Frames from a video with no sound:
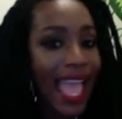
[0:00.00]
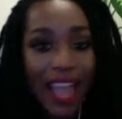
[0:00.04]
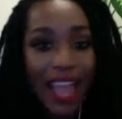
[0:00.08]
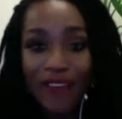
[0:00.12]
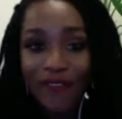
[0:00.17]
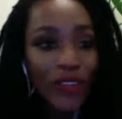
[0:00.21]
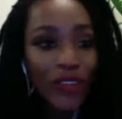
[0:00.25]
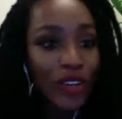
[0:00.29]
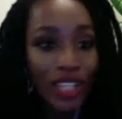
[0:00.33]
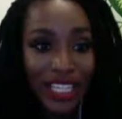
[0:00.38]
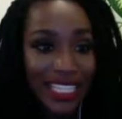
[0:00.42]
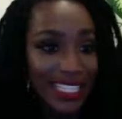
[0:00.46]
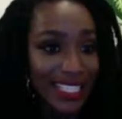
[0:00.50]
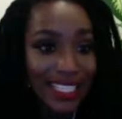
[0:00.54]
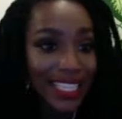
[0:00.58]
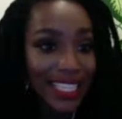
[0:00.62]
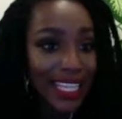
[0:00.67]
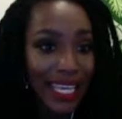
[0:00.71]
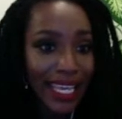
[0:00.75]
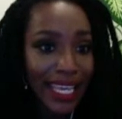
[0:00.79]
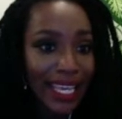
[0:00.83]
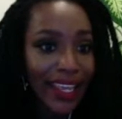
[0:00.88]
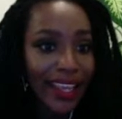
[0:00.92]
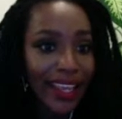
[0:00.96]

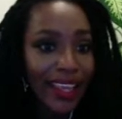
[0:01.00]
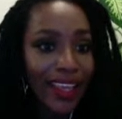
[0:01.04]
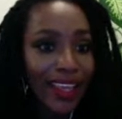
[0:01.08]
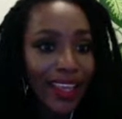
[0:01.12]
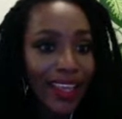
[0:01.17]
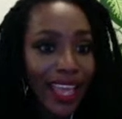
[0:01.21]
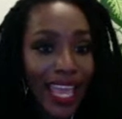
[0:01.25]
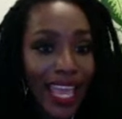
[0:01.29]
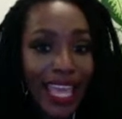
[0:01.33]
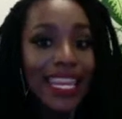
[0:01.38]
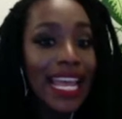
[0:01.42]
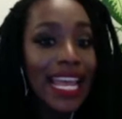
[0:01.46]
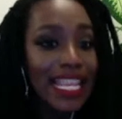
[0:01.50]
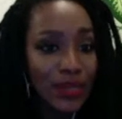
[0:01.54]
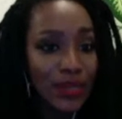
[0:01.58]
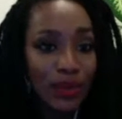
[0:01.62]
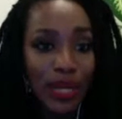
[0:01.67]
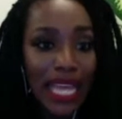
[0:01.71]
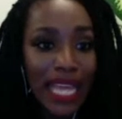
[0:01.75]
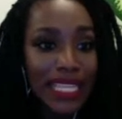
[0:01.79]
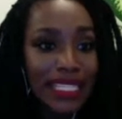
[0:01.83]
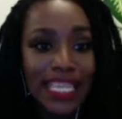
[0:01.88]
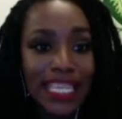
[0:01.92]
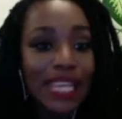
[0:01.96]
Effortlessly. And that's
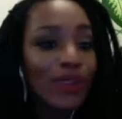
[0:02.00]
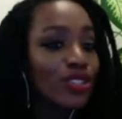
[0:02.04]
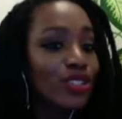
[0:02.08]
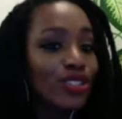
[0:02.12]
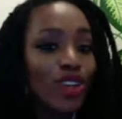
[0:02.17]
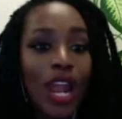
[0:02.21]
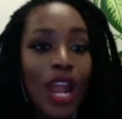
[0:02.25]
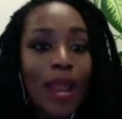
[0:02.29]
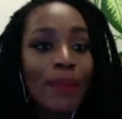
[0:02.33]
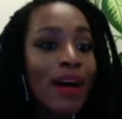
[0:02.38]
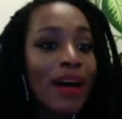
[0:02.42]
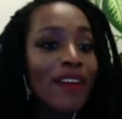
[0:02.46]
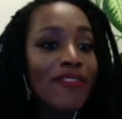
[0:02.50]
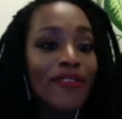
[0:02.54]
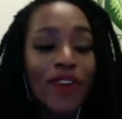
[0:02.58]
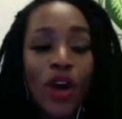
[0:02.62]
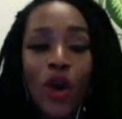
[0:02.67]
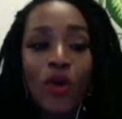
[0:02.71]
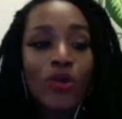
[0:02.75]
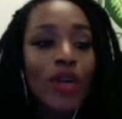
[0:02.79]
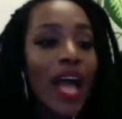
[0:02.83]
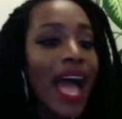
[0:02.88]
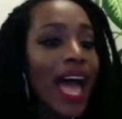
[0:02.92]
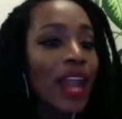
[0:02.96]
what I did. It was calling my
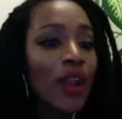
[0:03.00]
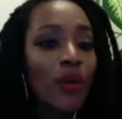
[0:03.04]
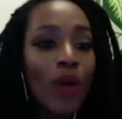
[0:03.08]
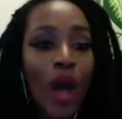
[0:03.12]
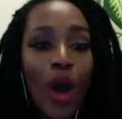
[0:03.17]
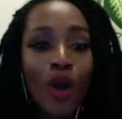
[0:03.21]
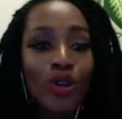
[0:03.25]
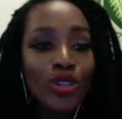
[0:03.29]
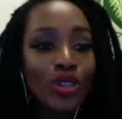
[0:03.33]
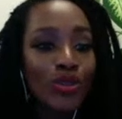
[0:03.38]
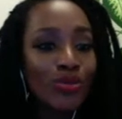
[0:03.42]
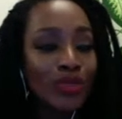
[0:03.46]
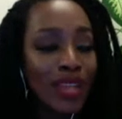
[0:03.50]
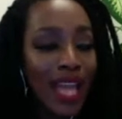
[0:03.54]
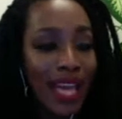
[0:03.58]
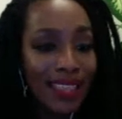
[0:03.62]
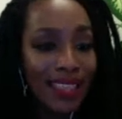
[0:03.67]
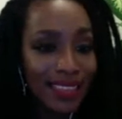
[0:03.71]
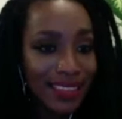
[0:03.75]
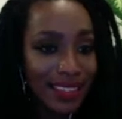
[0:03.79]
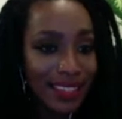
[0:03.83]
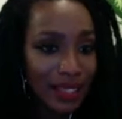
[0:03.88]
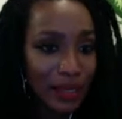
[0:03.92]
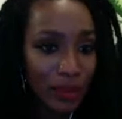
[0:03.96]
phone. I don't owe you
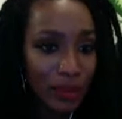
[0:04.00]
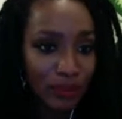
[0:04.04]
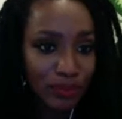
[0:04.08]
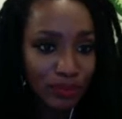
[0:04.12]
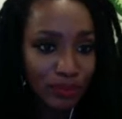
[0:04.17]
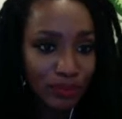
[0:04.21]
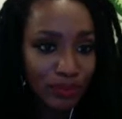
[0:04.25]
nothing.